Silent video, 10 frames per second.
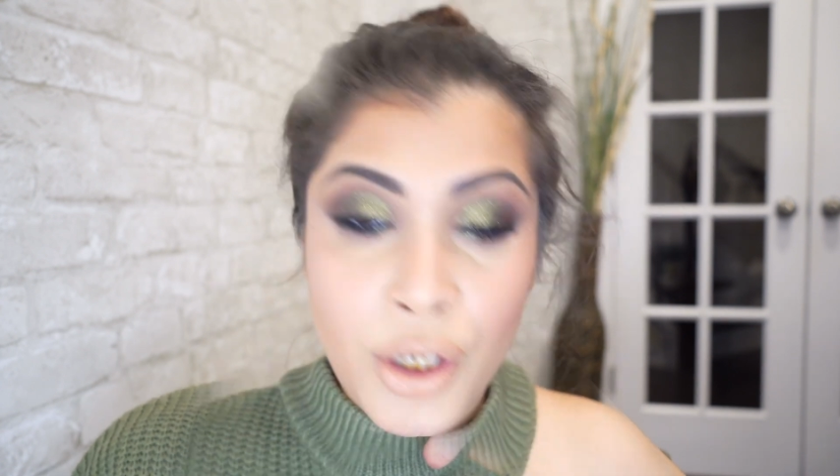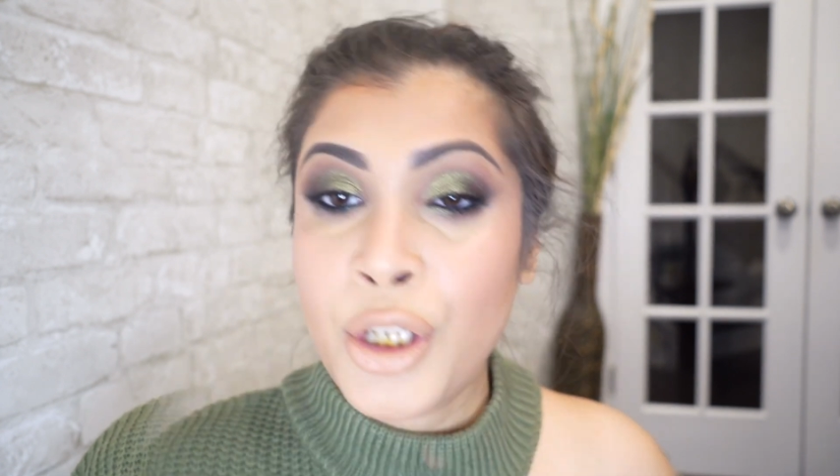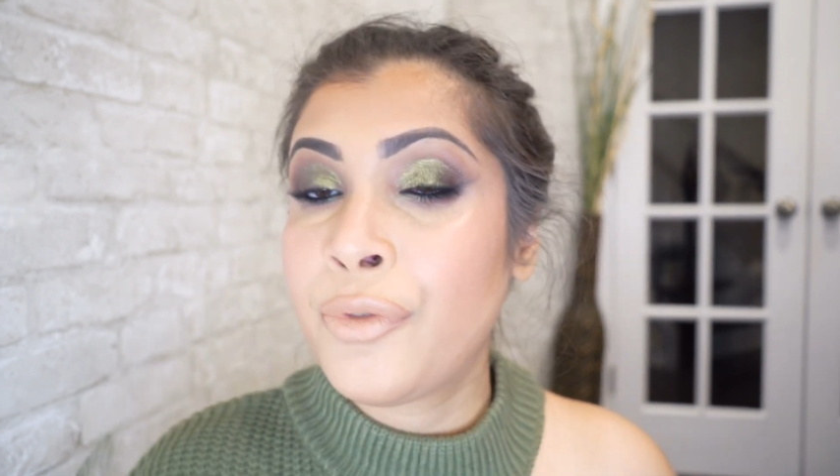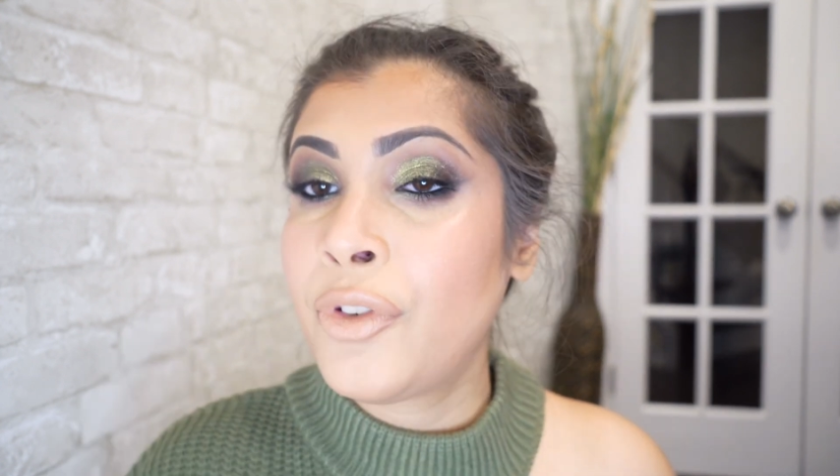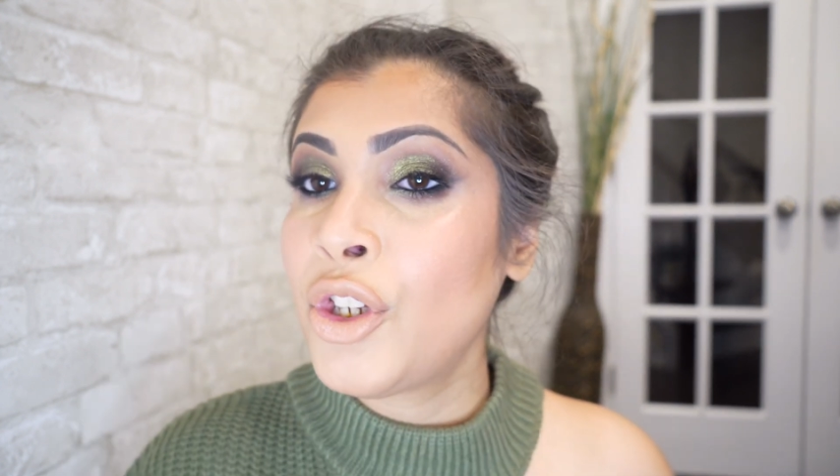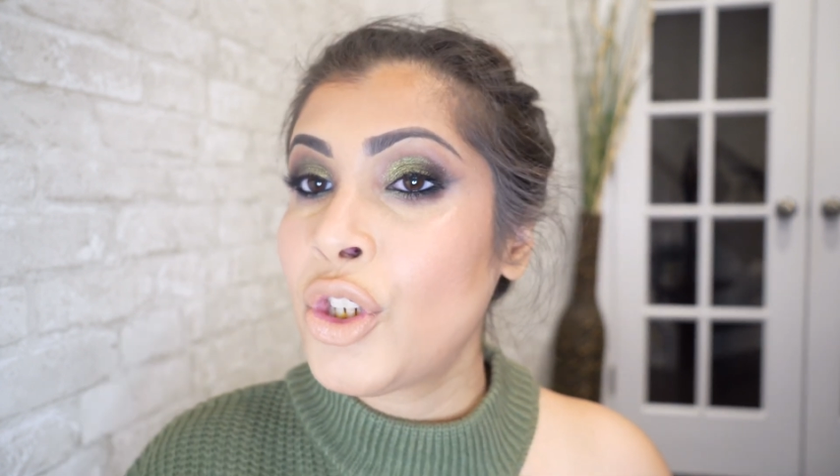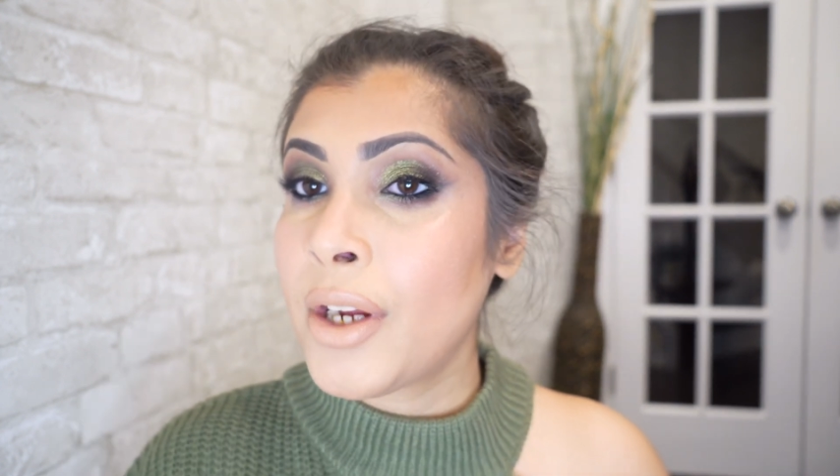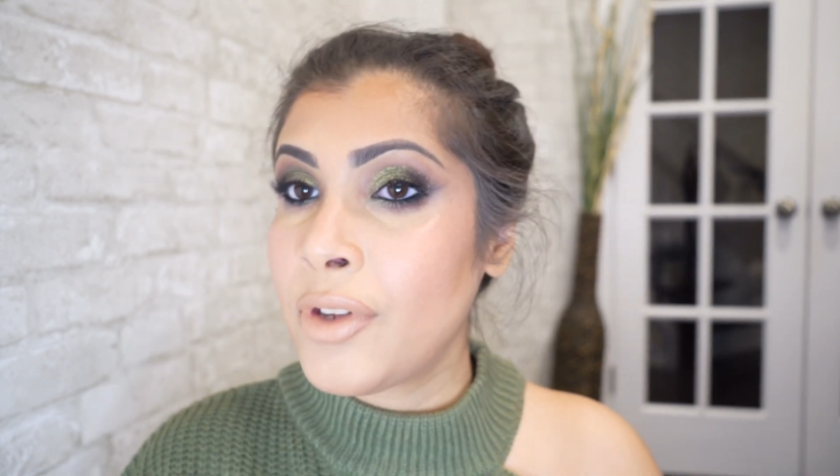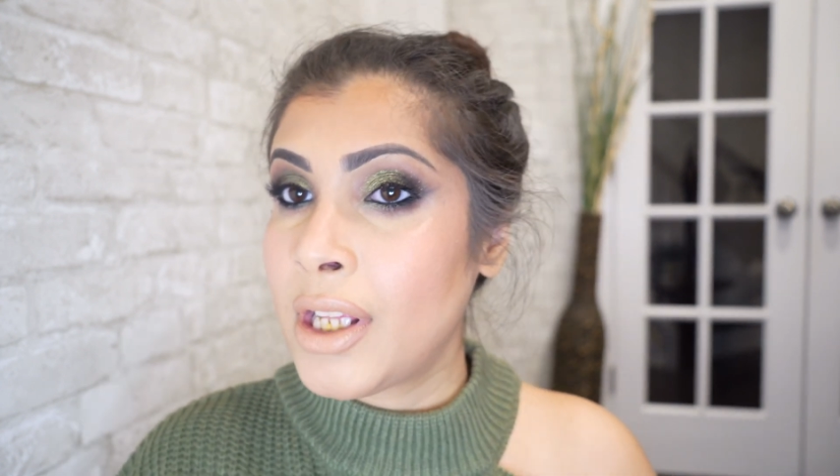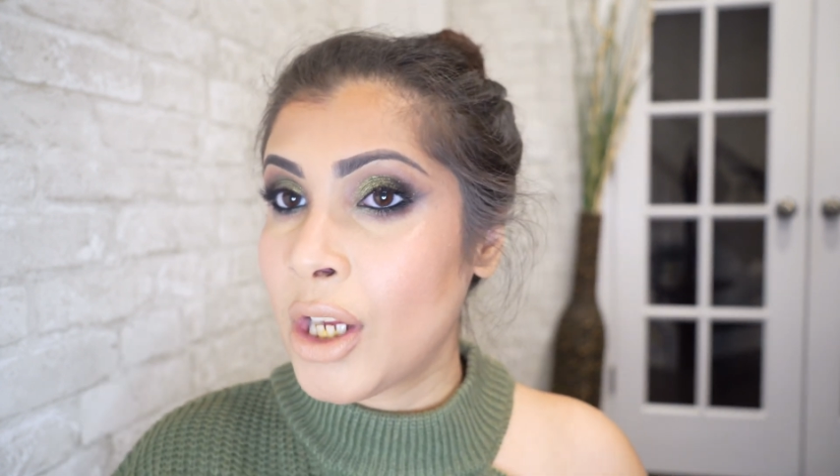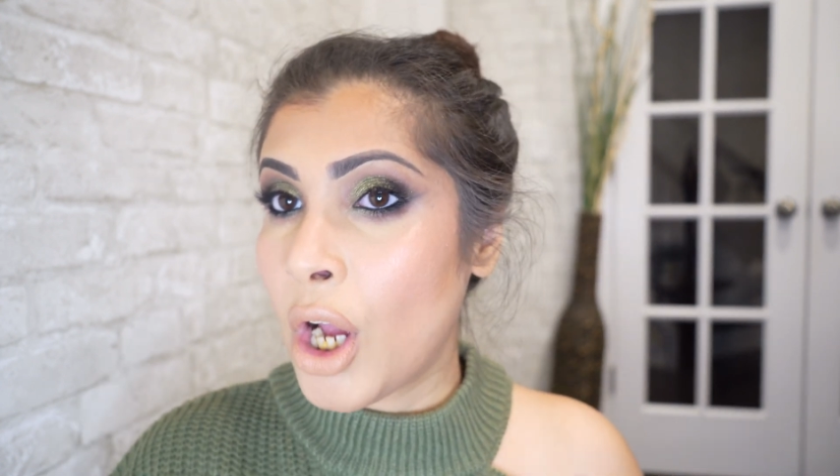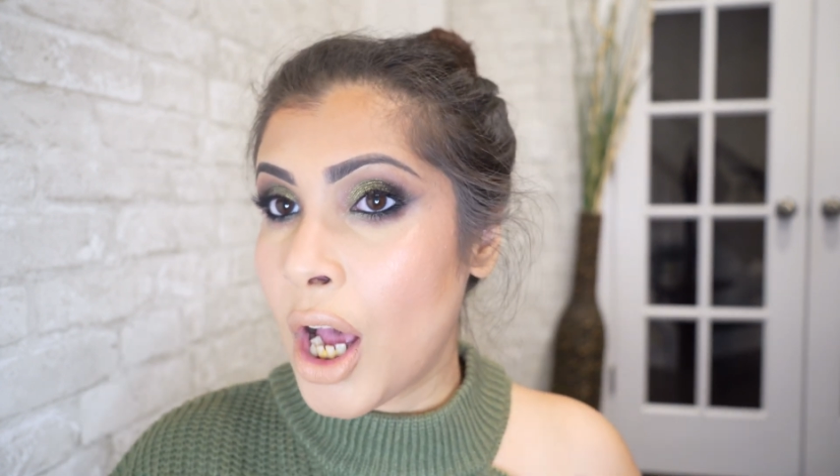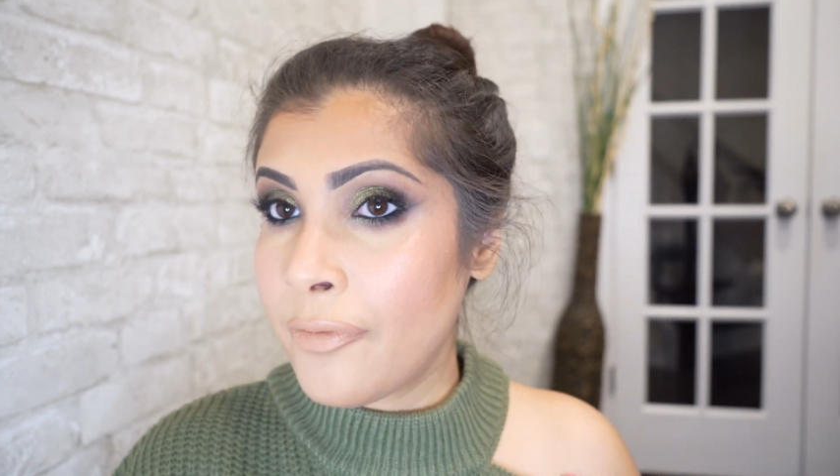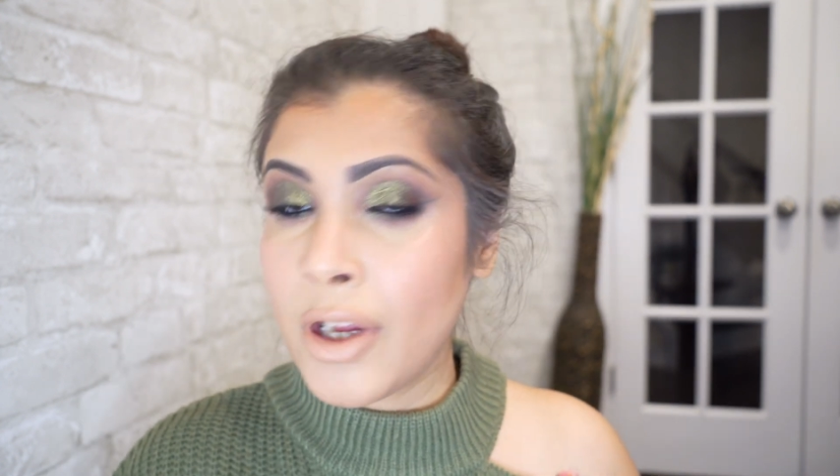To finish everything off,